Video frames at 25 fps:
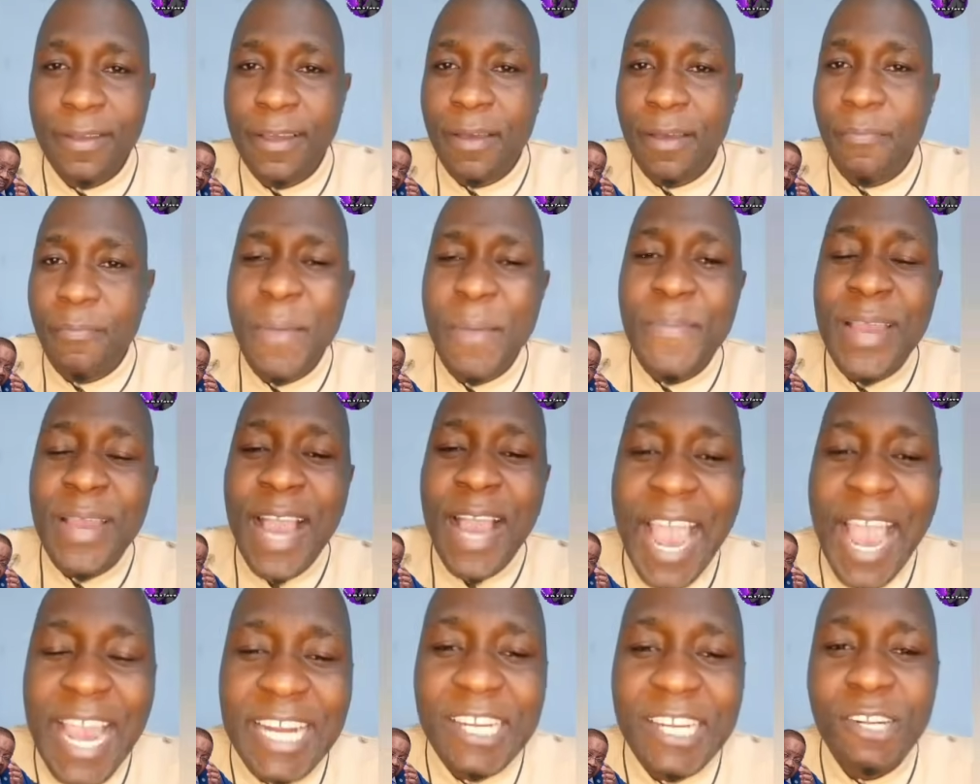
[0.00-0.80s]
Maybe
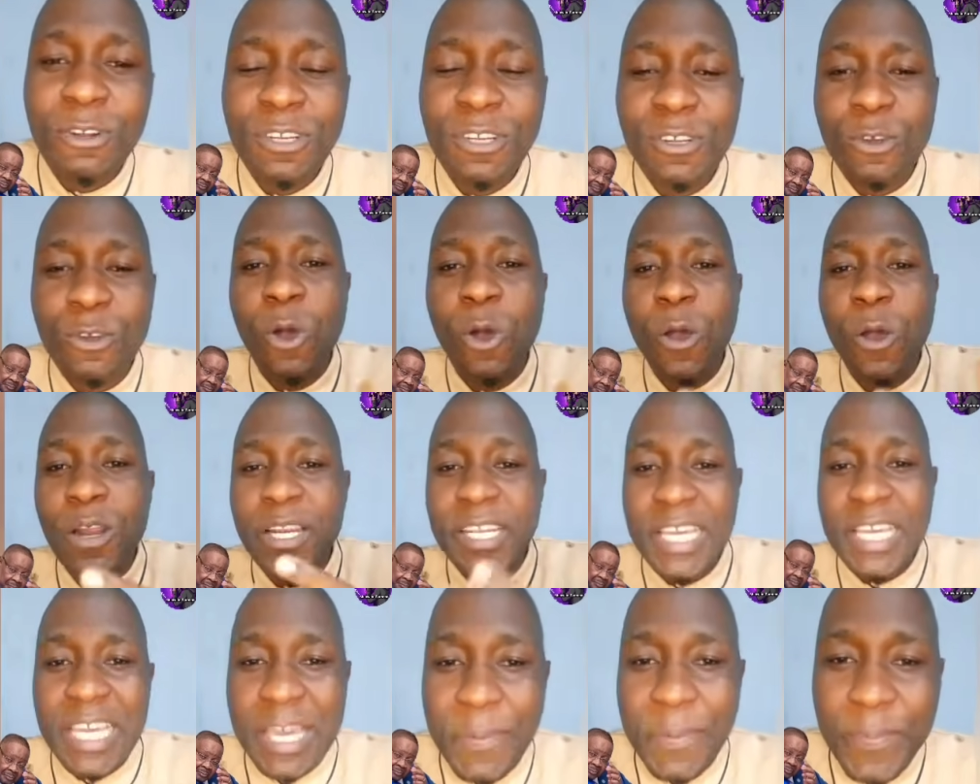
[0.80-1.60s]
I did not go
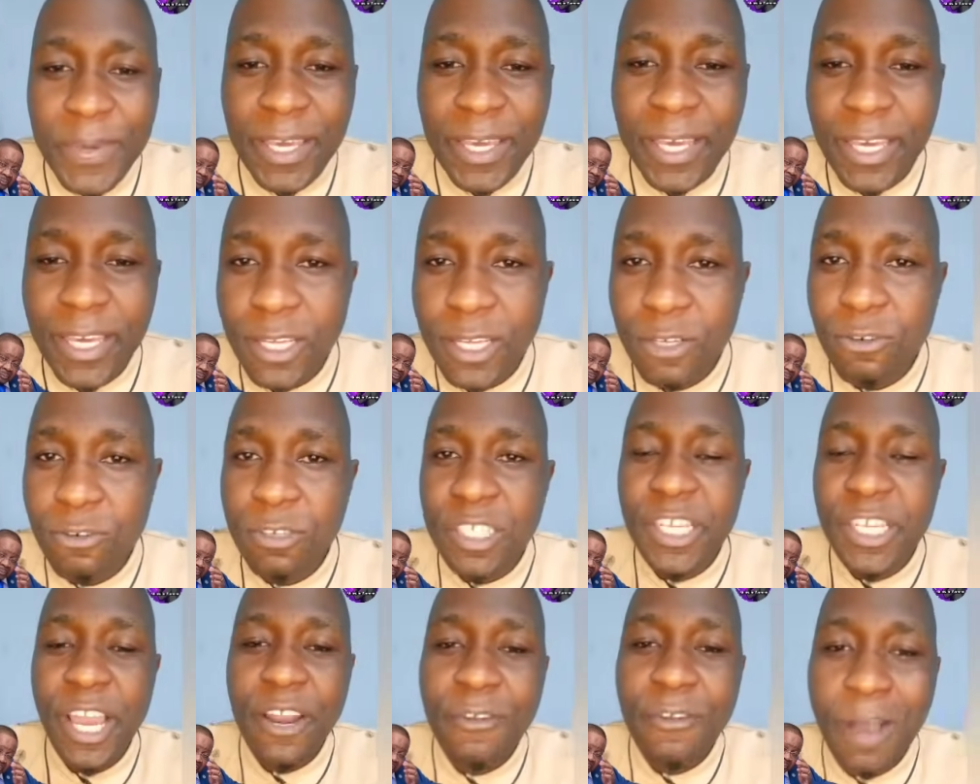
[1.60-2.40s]
deep to
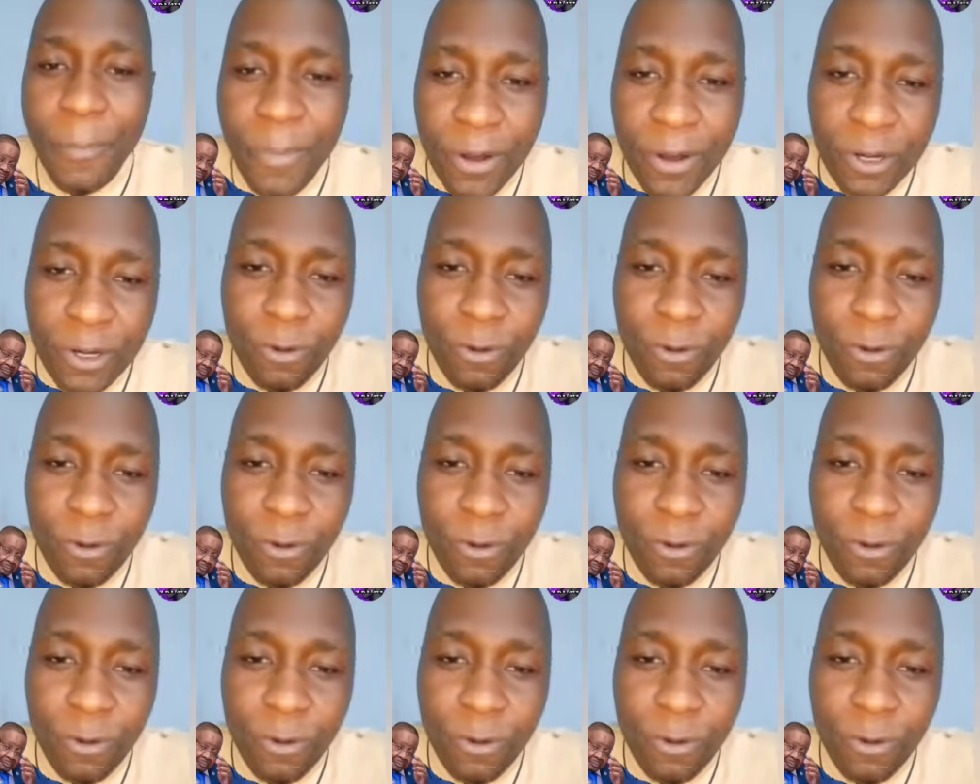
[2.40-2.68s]
tell you about